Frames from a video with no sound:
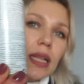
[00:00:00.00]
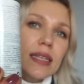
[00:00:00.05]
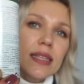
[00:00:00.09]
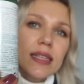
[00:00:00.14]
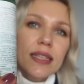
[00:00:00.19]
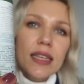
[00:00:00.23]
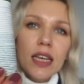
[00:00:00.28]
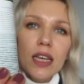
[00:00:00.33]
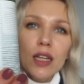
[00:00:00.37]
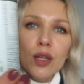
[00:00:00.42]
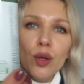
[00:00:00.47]

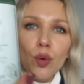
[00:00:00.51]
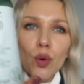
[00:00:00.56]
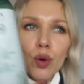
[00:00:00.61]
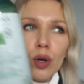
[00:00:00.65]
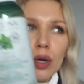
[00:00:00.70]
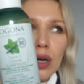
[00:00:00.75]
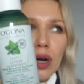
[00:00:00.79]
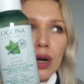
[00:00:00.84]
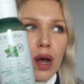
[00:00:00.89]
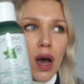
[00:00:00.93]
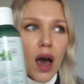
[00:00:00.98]
skin
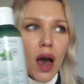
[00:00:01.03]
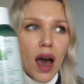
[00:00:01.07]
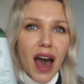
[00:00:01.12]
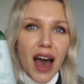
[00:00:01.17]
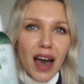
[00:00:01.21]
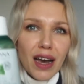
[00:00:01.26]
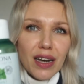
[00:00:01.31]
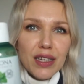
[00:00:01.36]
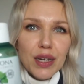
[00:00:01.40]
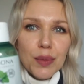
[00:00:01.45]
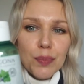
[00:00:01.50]
or
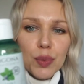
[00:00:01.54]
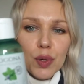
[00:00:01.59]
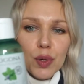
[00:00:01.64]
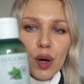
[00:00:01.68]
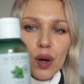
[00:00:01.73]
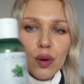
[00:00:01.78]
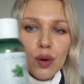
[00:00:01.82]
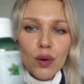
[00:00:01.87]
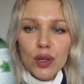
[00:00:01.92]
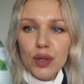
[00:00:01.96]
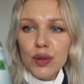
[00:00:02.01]
acne
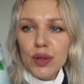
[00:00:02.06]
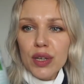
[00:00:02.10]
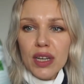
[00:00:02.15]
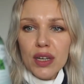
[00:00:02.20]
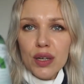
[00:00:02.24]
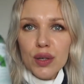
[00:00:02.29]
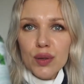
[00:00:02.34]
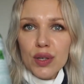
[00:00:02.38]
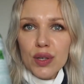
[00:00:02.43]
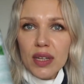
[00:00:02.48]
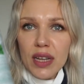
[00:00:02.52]
prone, you can
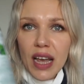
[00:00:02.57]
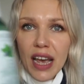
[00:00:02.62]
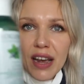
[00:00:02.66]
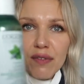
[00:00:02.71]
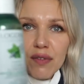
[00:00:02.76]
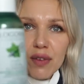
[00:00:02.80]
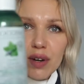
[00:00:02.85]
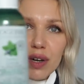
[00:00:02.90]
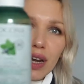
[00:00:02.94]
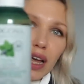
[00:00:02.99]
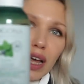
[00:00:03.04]
use it
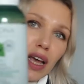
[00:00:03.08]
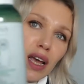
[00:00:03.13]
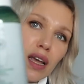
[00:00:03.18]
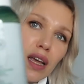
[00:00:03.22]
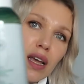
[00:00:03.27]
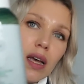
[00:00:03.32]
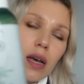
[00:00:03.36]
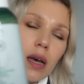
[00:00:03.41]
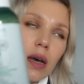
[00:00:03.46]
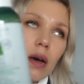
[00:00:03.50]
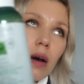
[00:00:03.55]
every day,